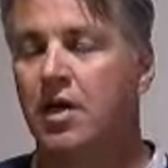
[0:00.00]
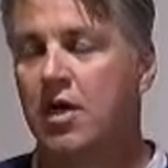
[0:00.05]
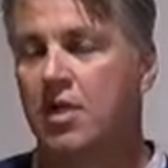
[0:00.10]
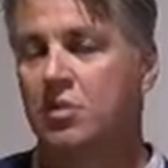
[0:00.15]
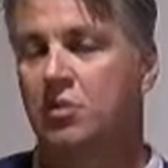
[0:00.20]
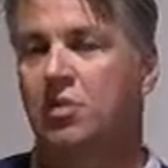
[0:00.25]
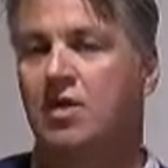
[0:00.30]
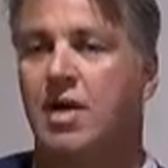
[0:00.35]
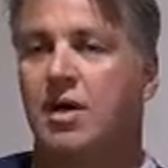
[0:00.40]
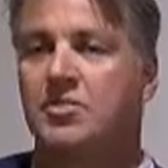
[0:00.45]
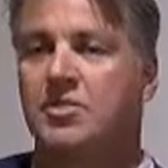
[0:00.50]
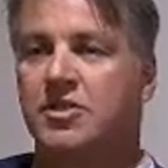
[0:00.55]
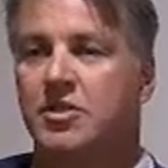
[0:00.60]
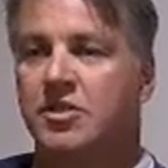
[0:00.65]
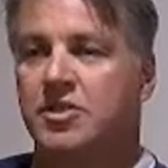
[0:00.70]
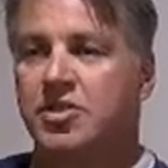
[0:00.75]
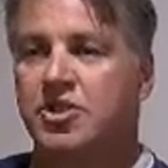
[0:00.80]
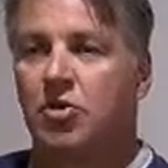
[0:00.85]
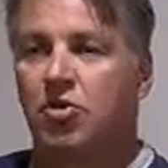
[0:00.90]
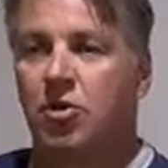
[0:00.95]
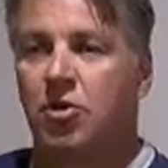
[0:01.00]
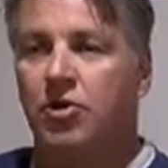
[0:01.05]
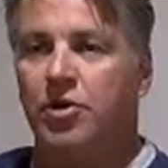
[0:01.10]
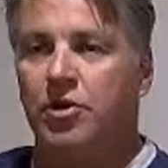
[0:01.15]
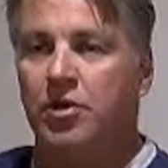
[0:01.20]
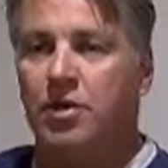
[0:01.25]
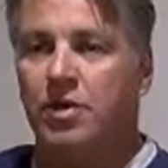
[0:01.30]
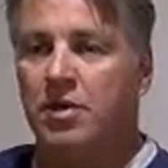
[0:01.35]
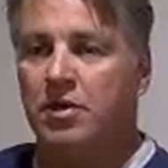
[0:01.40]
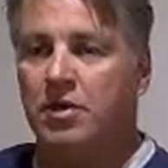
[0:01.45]
So it comes to the
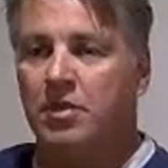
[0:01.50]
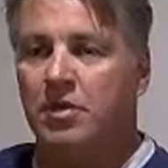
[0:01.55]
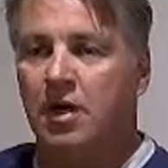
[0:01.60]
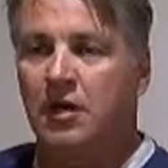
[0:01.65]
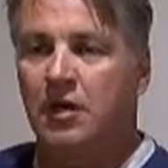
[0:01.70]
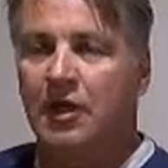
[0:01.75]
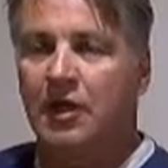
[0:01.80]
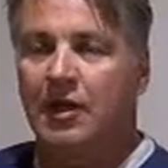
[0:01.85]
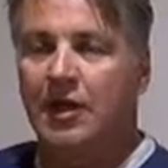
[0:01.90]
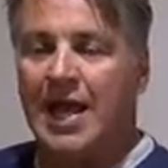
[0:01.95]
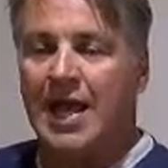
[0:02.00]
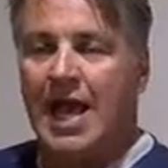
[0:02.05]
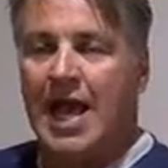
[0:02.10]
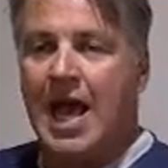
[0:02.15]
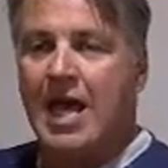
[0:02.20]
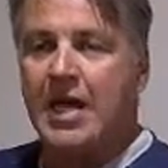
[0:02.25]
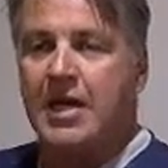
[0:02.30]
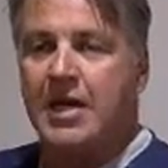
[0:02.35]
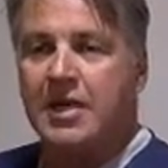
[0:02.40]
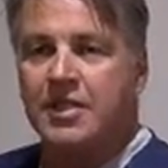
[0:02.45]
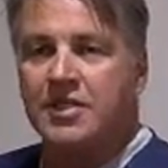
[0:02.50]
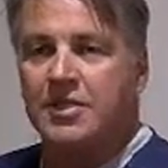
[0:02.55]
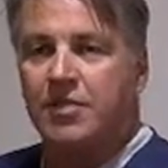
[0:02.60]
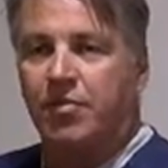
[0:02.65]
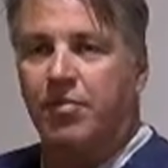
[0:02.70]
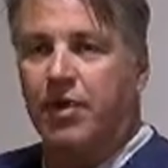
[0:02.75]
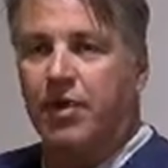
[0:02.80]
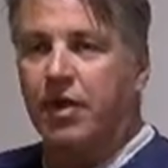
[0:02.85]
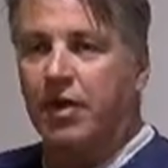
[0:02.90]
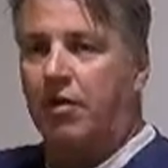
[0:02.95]
shoulder, a little add-in as you
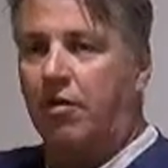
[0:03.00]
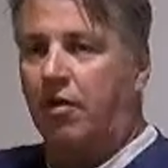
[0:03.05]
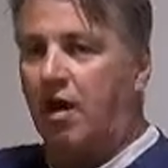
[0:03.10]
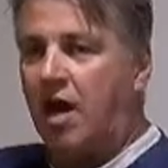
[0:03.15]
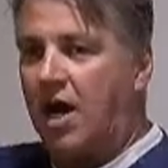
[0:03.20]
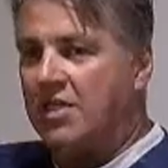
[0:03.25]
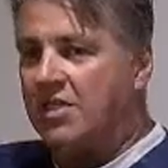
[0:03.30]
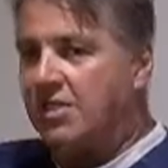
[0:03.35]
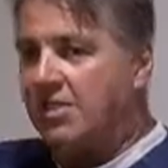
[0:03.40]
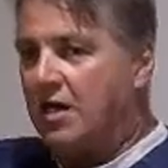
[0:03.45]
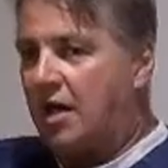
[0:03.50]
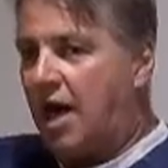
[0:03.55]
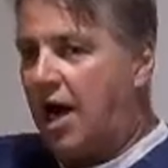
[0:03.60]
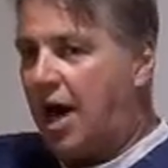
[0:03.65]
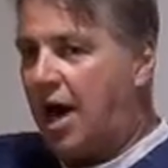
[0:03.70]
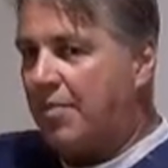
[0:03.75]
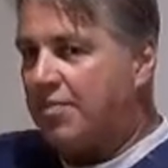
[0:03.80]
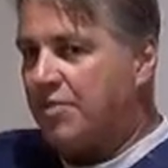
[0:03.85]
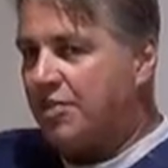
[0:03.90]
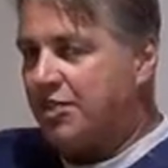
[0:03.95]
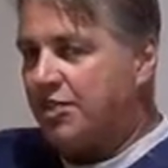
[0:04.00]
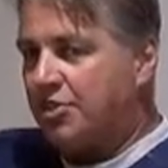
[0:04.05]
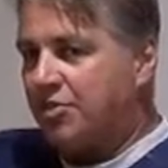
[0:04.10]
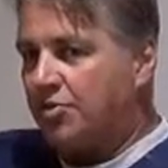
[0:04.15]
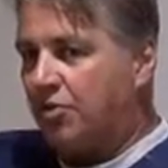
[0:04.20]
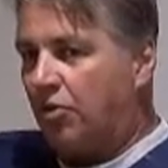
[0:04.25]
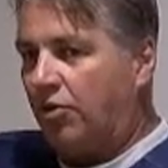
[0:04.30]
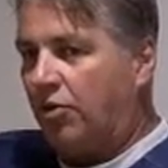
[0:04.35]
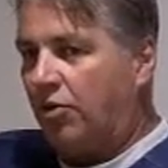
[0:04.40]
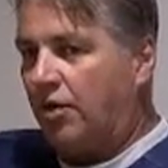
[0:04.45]
bring it across to the opposite
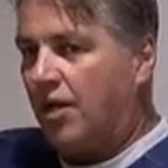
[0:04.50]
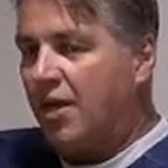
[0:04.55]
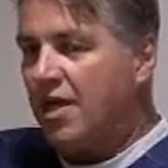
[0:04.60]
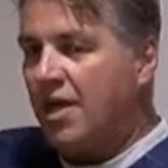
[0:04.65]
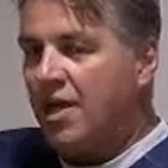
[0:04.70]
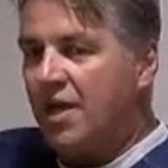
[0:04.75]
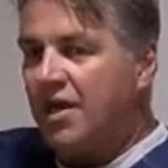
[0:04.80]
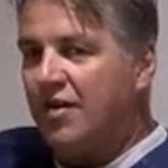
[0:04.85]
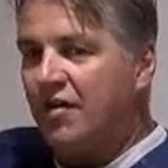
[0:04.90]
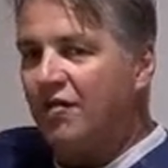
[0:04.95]
shoulder, and you'll